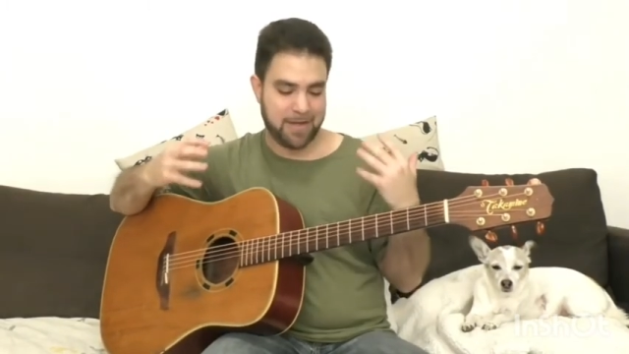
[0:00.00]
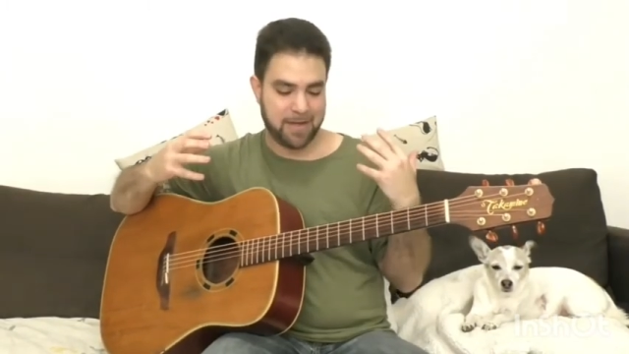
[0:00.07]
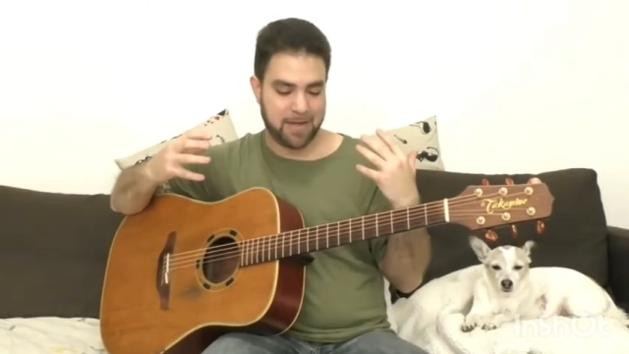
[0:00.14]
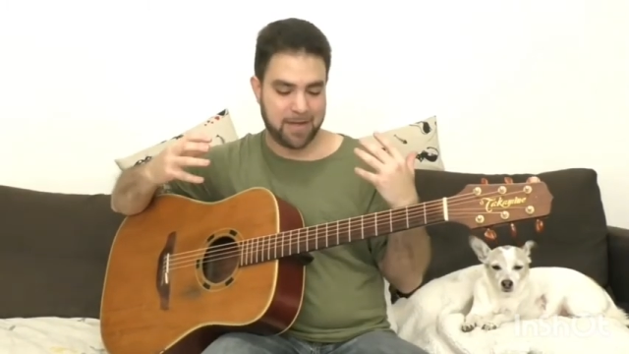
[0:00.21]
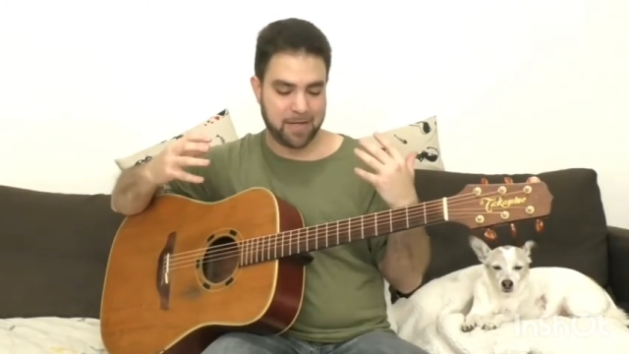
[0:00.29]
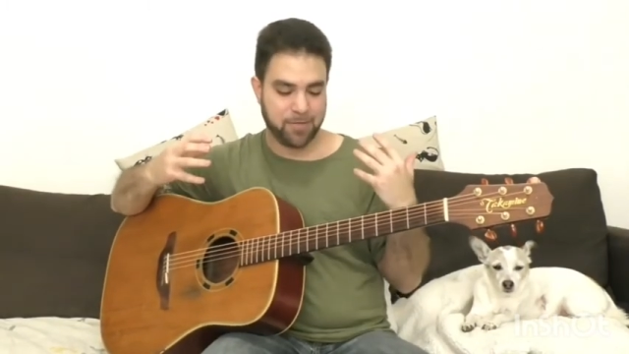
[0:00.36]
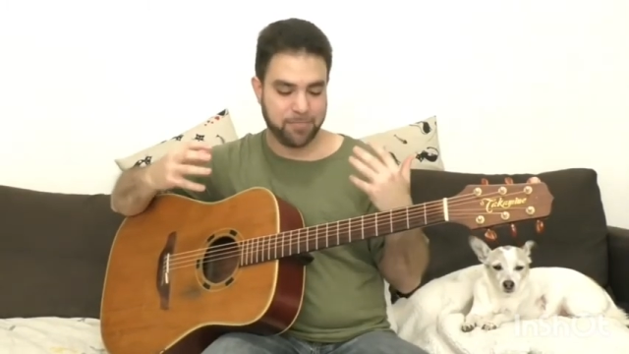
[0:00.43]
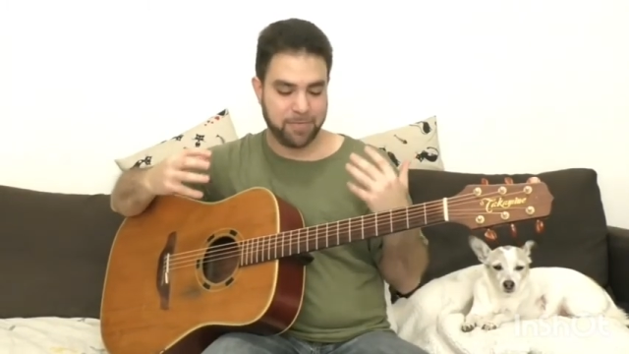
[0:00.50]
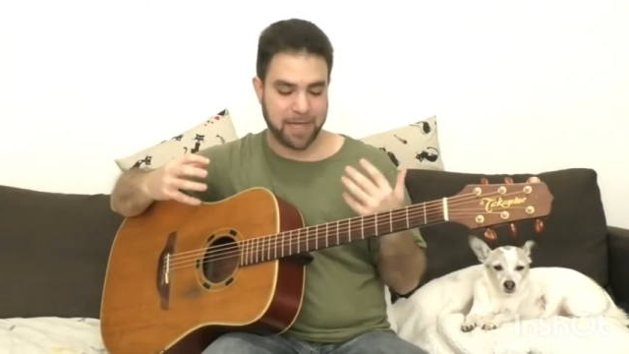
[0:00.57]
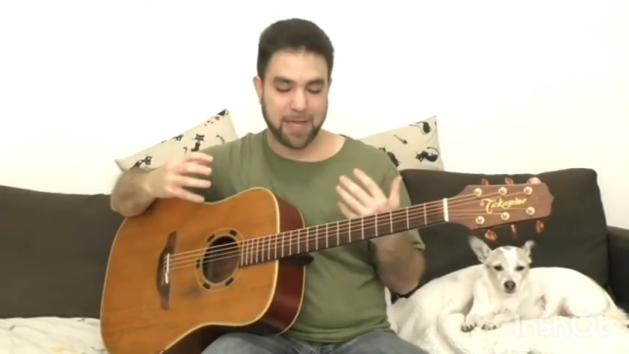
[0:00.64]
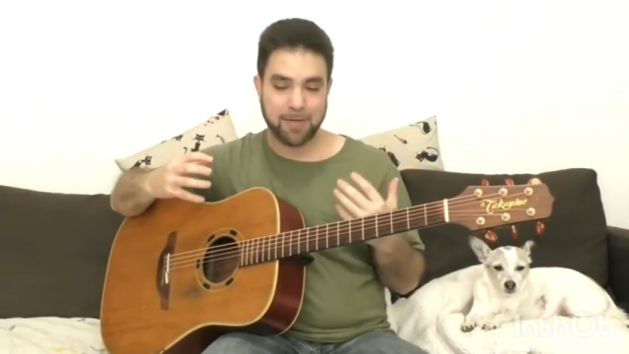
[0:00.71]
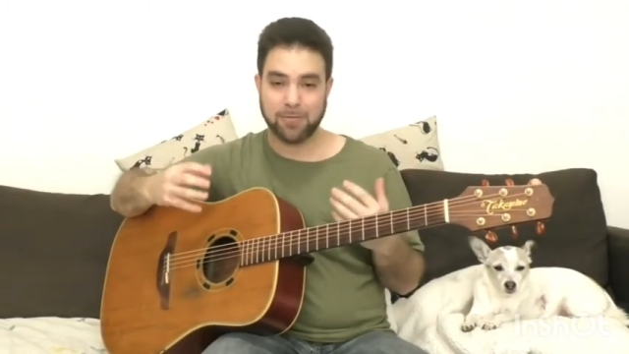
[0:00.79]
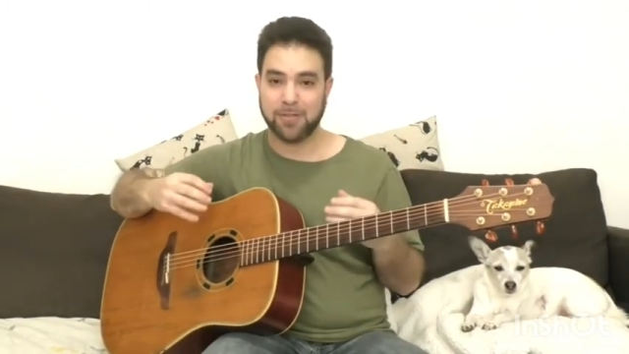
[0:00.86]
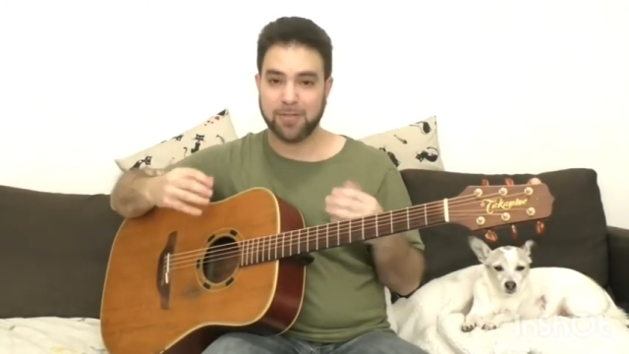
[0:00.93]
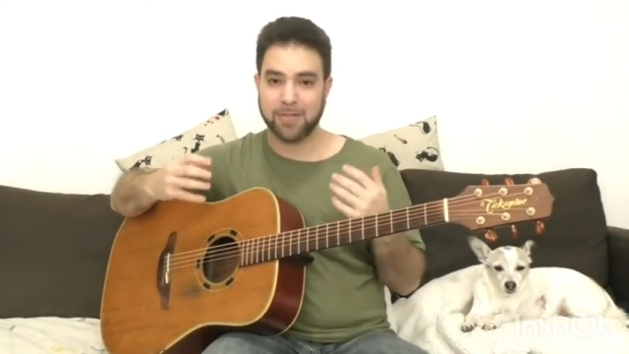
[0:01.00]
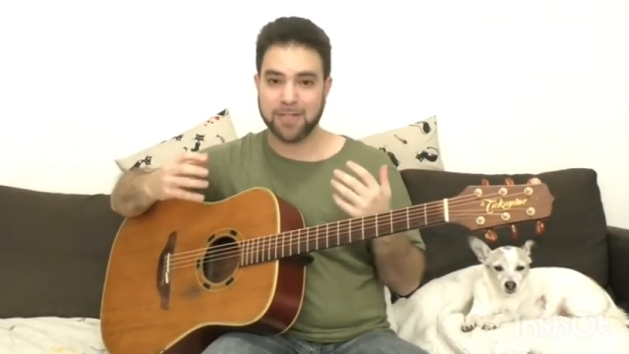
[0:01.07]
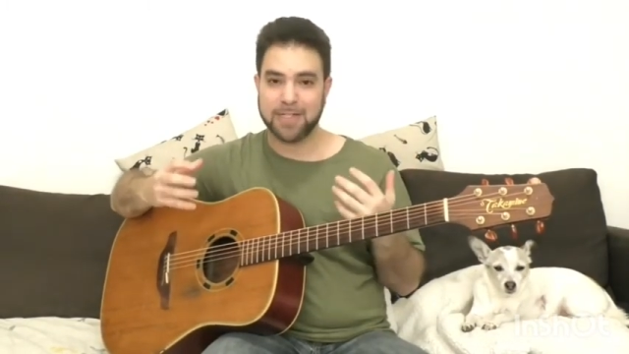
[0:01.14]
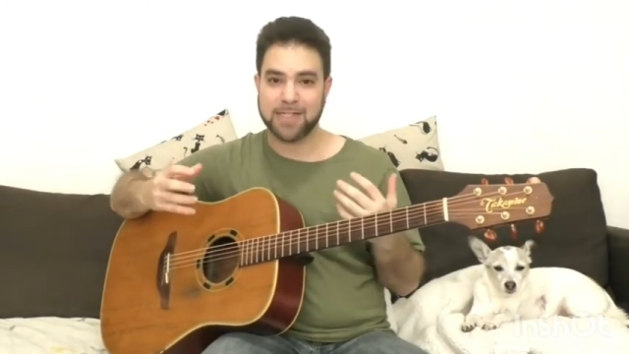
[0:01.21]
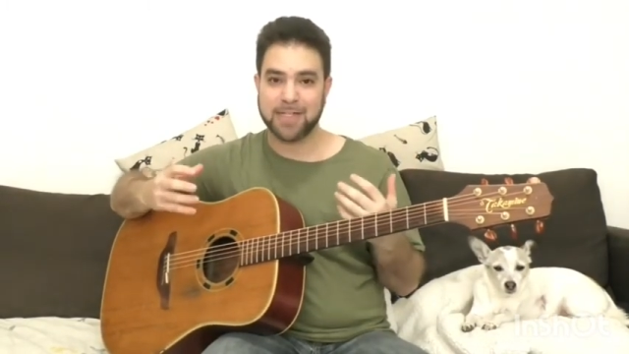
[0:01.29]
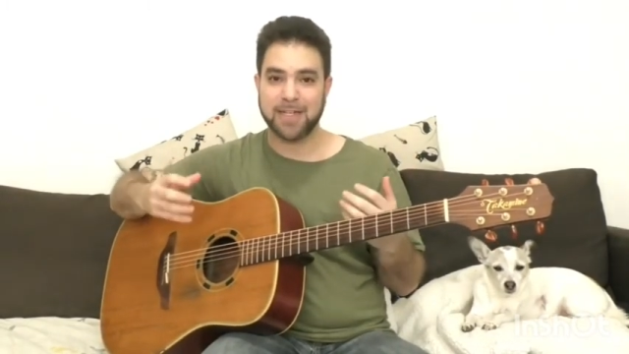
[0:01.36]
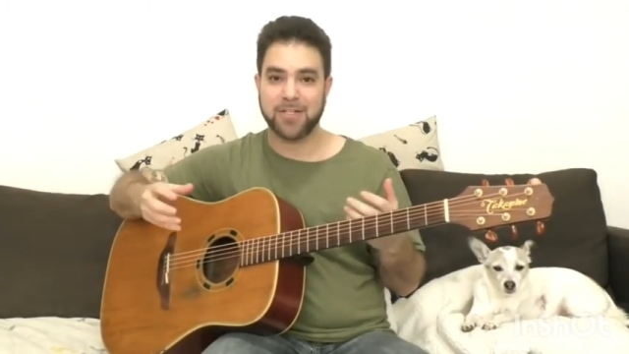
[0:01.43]
to be able to
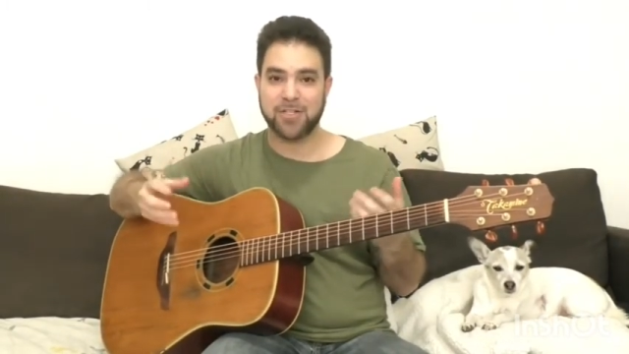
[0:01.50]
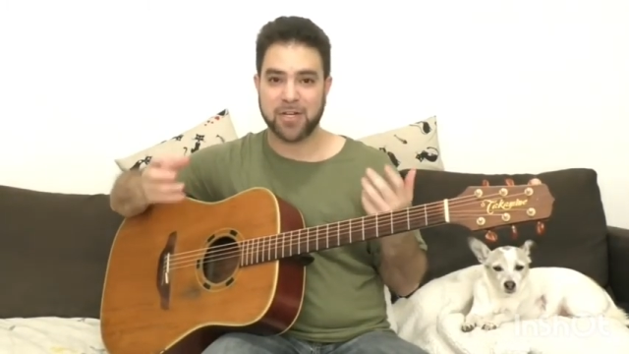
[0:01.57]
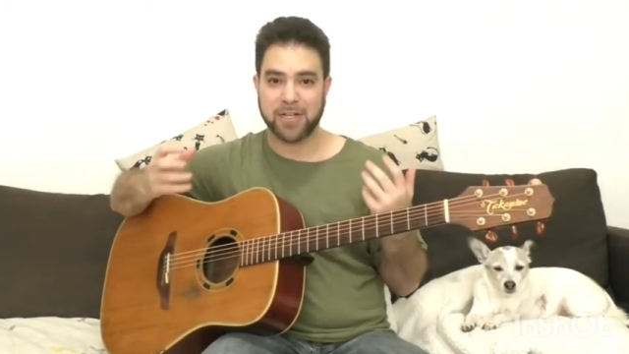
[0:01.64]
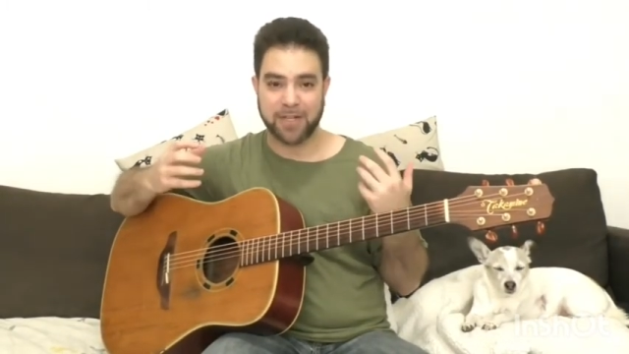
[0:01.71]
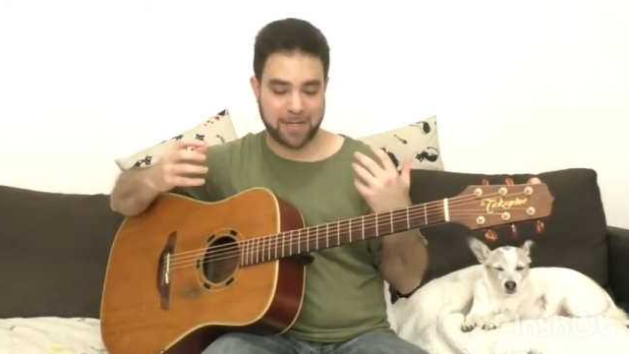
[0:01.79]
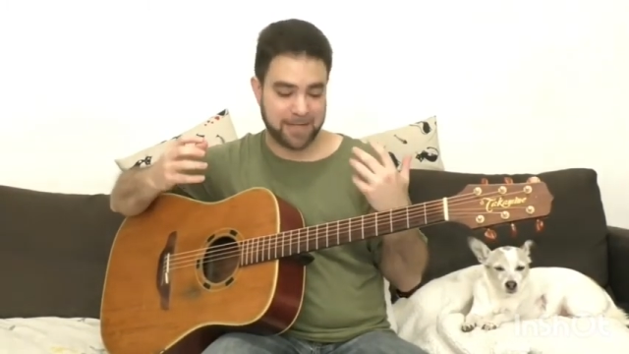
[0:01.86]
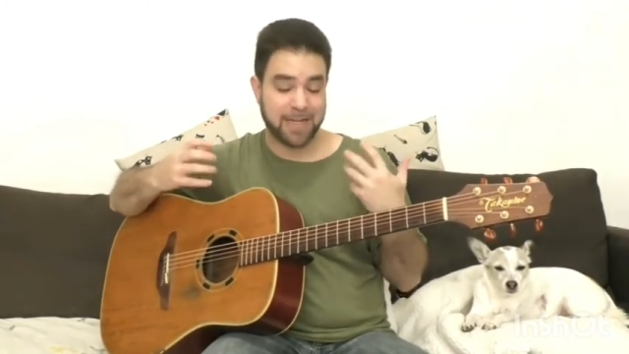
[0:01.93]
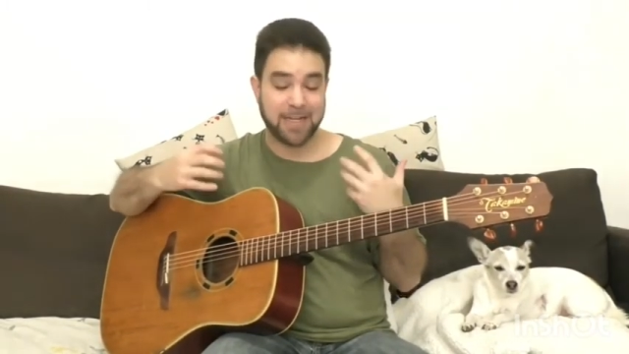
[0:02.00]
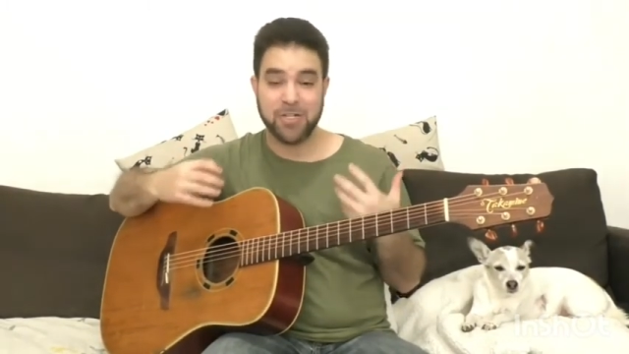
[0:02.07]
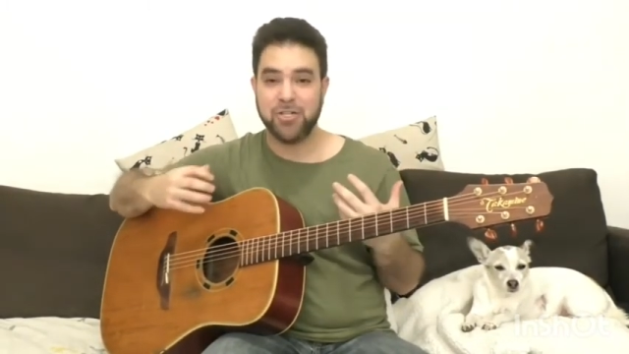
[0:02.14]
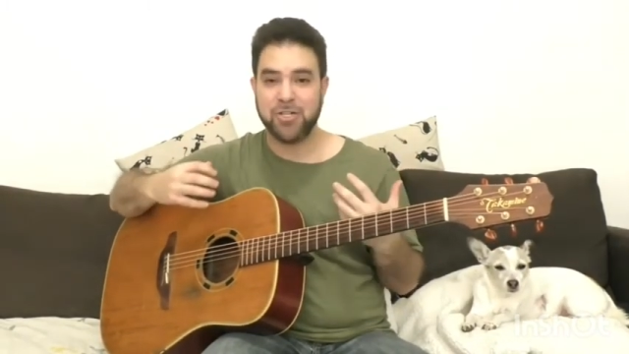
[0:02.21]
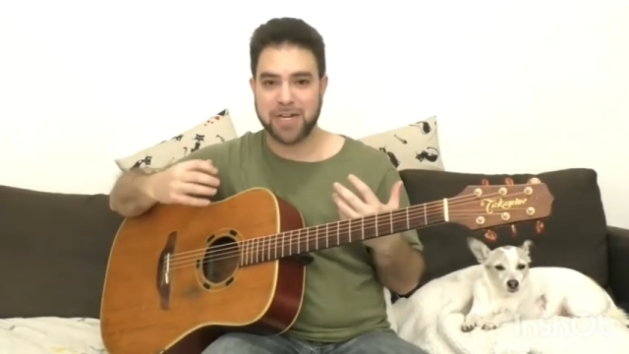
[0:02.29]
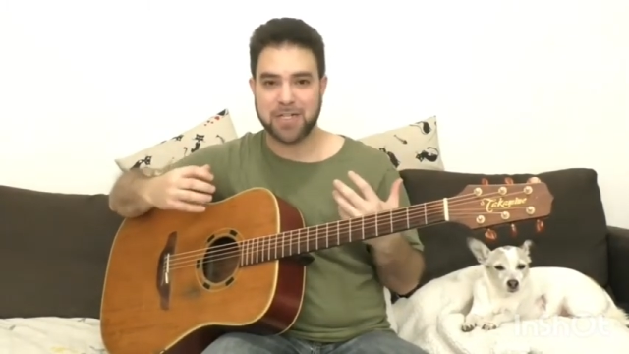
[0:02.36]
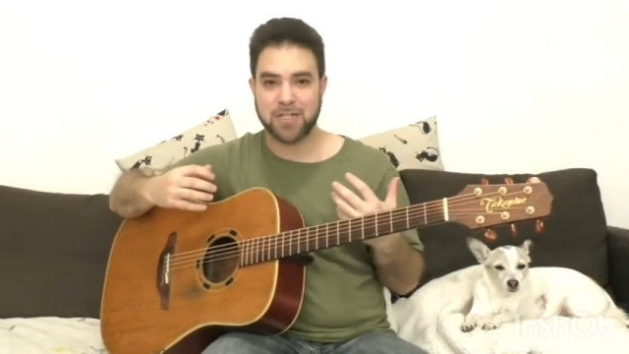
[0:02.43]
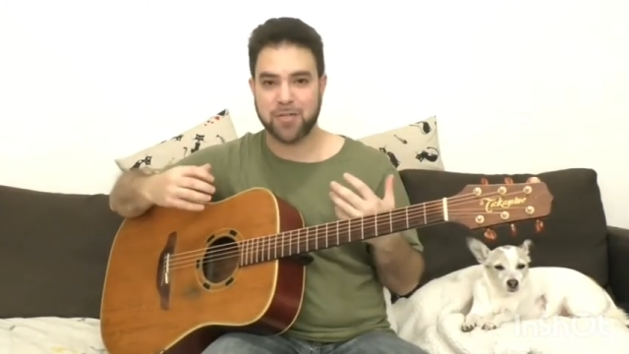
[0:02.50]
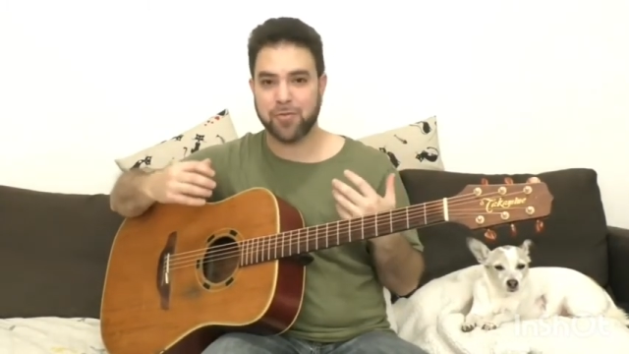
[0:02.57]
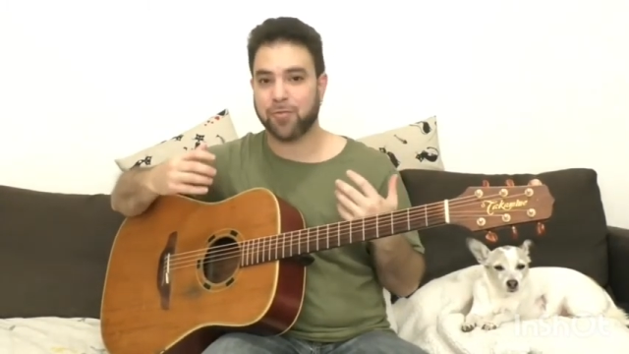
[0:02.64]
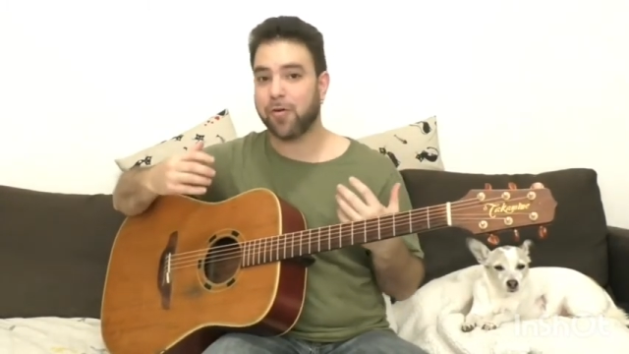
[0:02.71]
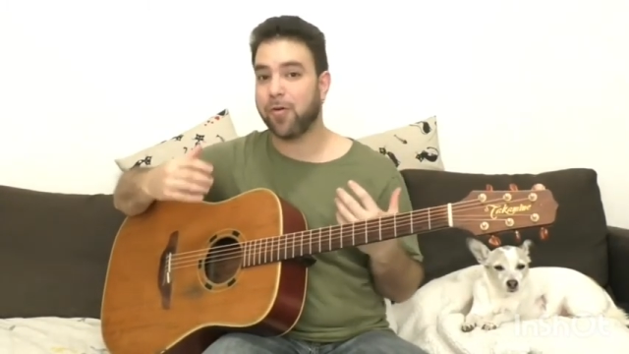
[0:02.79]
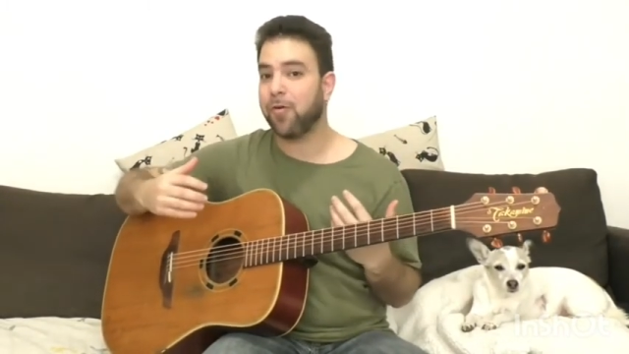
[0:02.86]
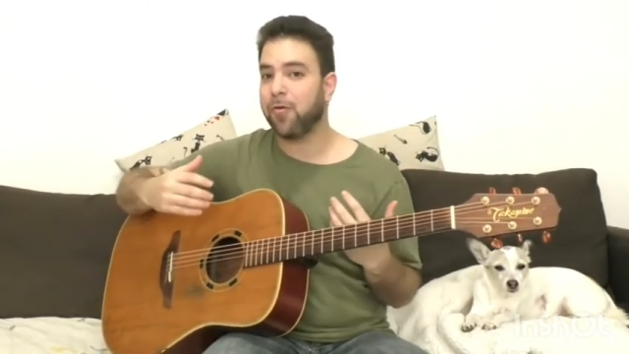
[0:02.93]
listen and digest your